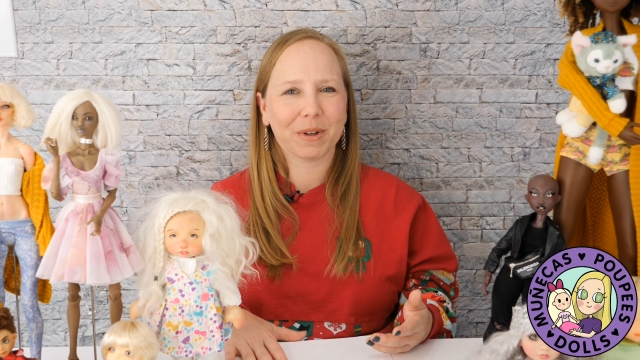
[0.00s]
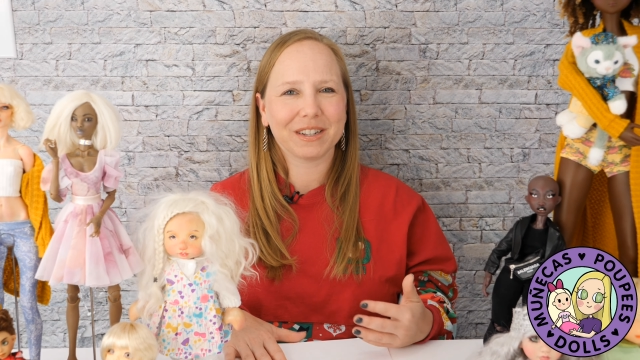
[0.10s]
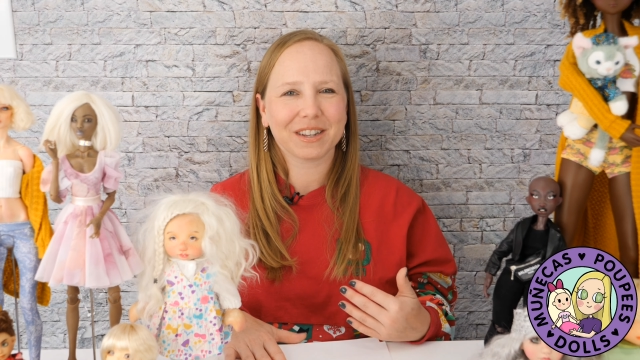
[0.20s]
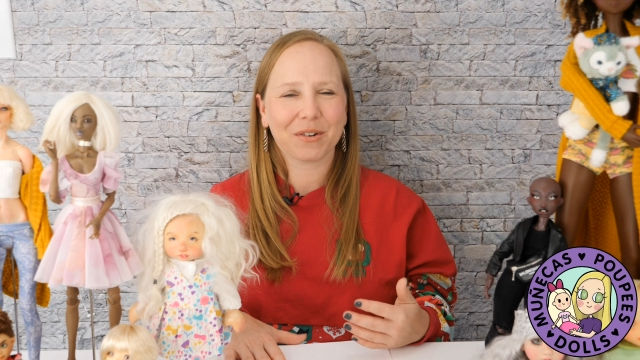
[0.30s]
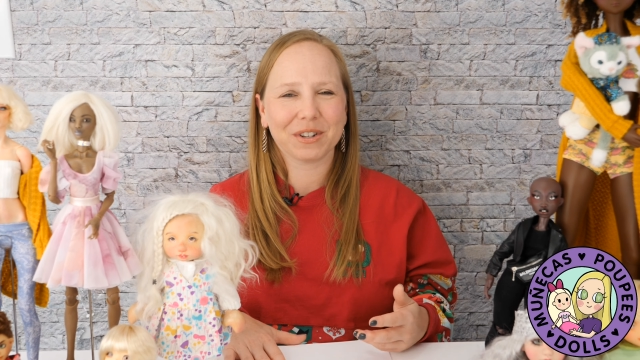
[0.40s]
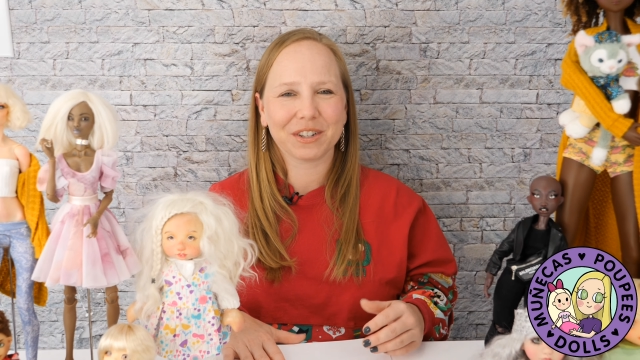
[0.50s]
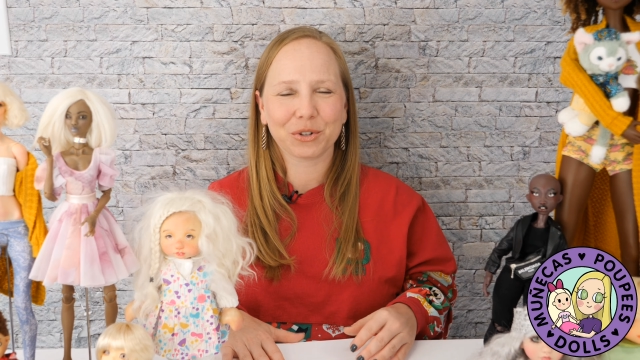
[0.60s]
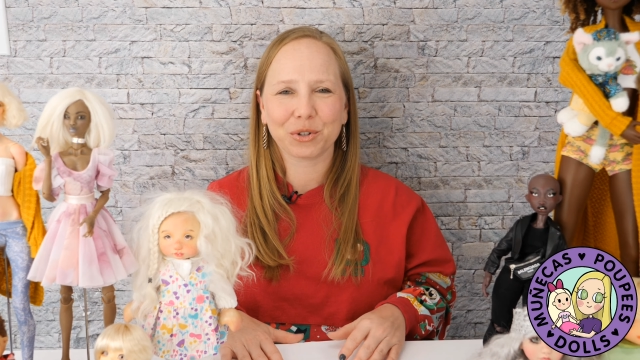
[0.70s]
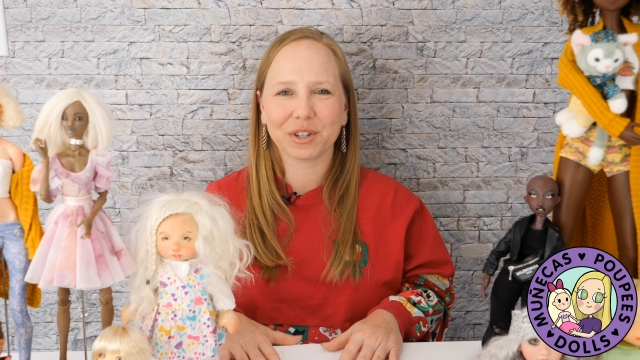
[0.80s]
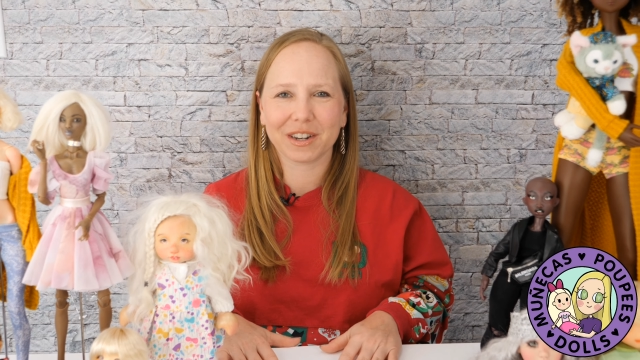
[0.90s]
but it's always
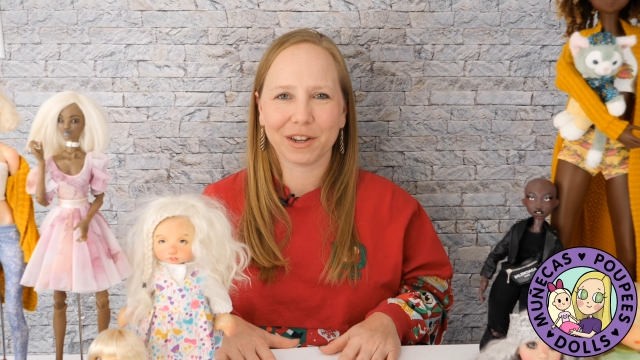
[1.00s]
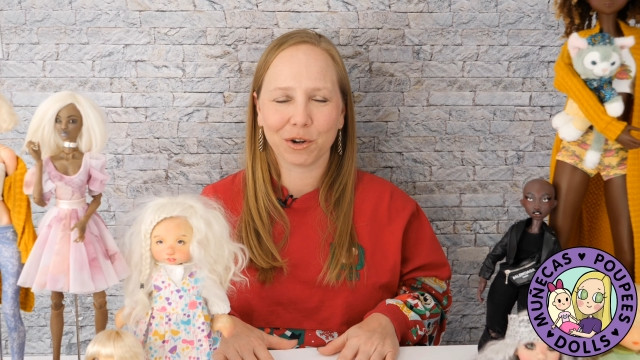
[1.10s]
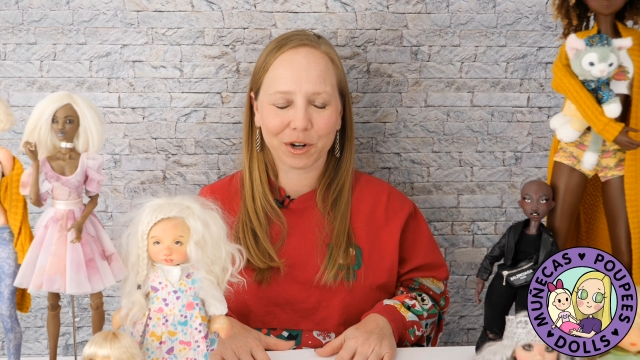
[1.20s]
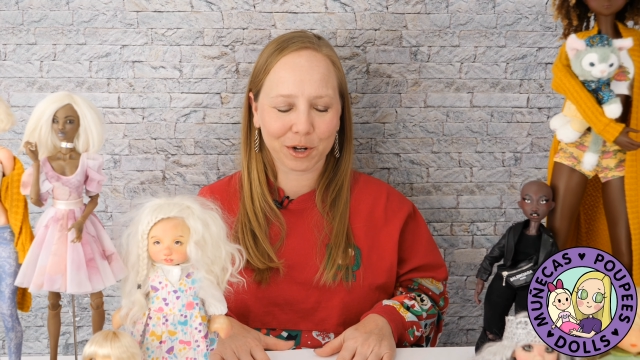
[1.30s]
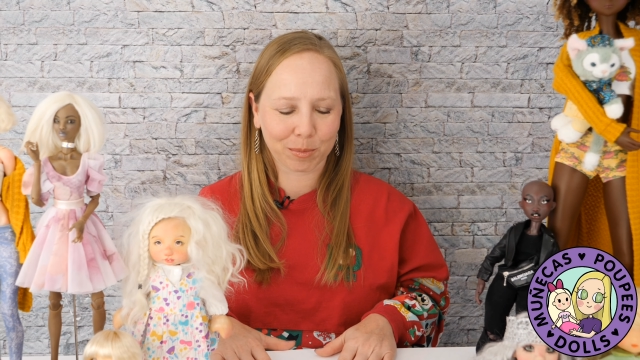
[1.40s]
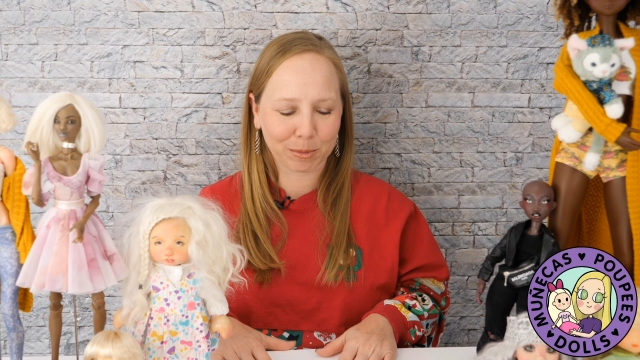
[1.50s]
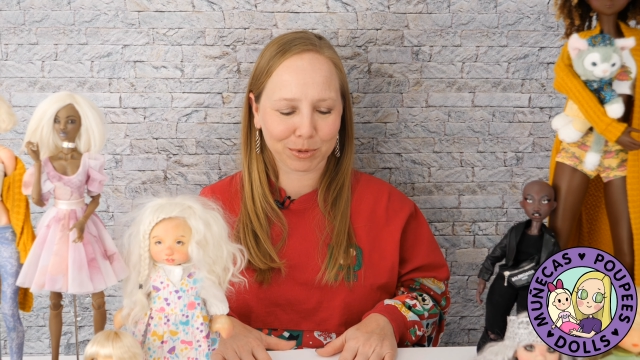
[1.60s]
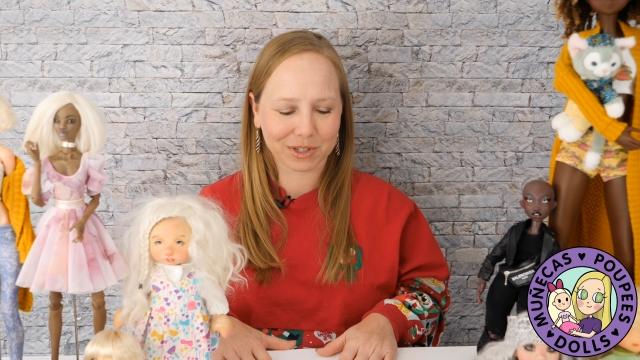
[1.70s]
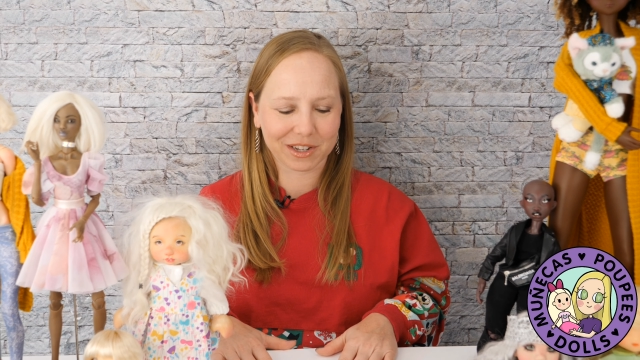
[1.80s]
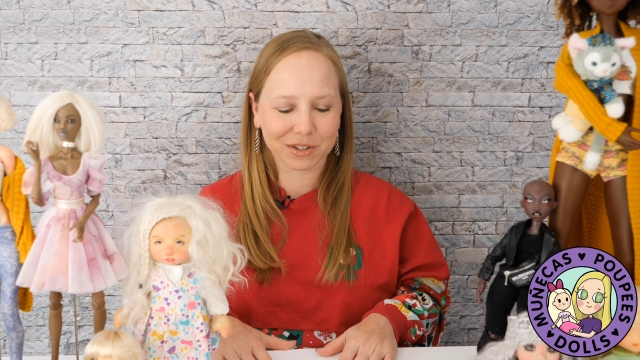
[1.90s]
interesting to hear
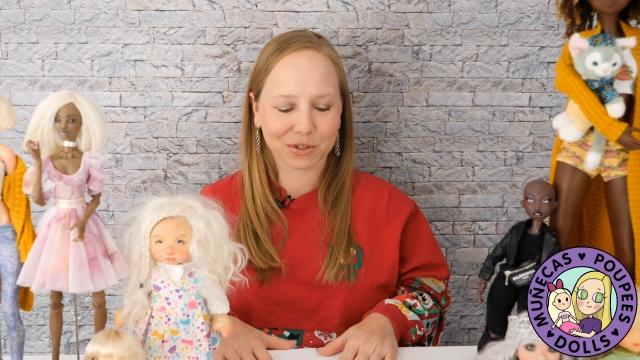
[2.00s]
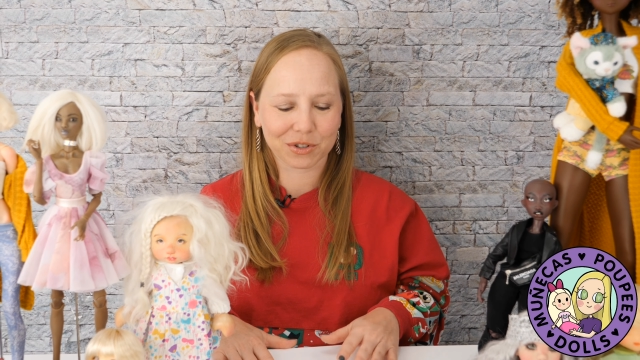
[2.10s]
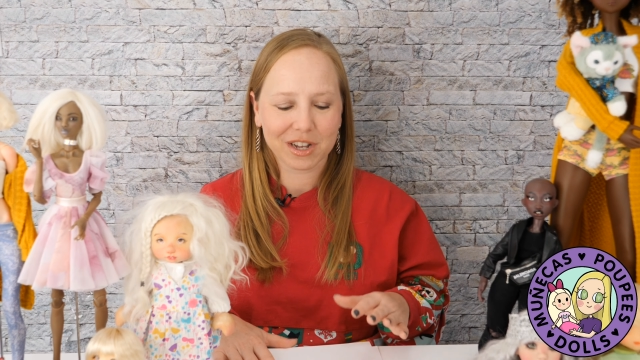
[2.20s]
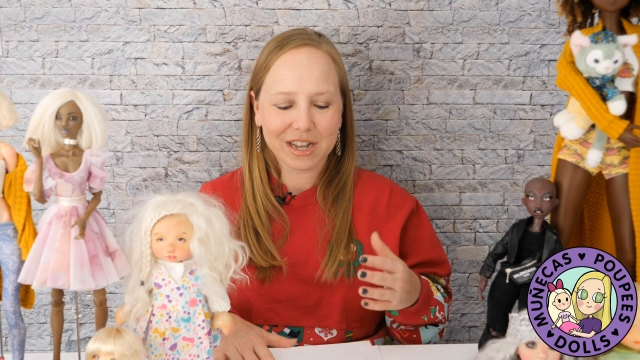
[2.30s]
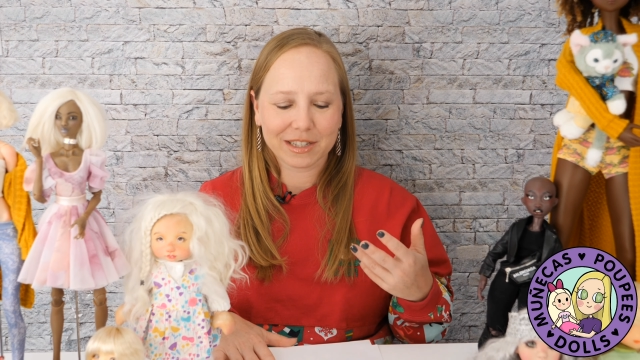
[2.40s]
people's answers.